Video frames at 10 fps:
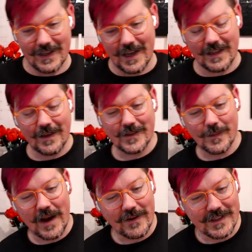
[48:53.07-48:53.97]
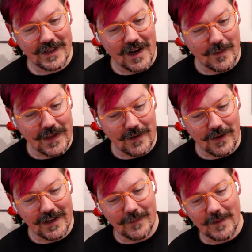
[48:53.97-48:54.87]
I think it was a Pirates of the Caribbean
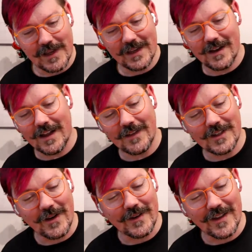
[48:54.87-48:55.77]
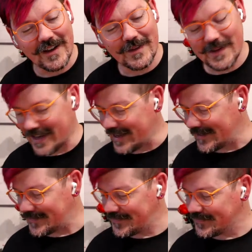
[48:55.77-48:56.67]
one, maybe. I'll have to go and look. But
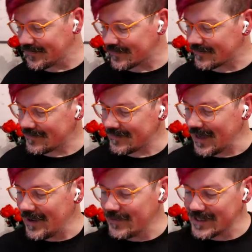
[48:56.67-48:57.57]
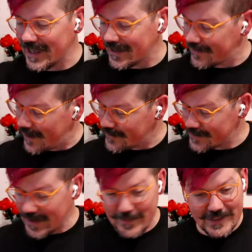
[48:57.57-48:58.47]
I was like, that
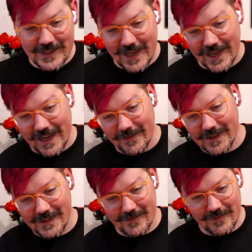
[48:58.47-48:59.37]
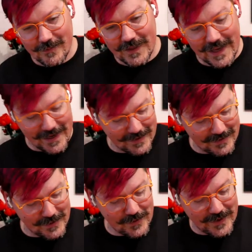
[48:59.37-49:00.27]
was my mistake. I was playing
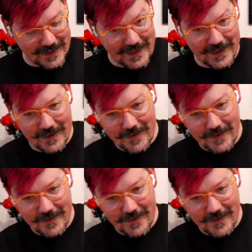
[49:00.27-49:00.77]
too quickly.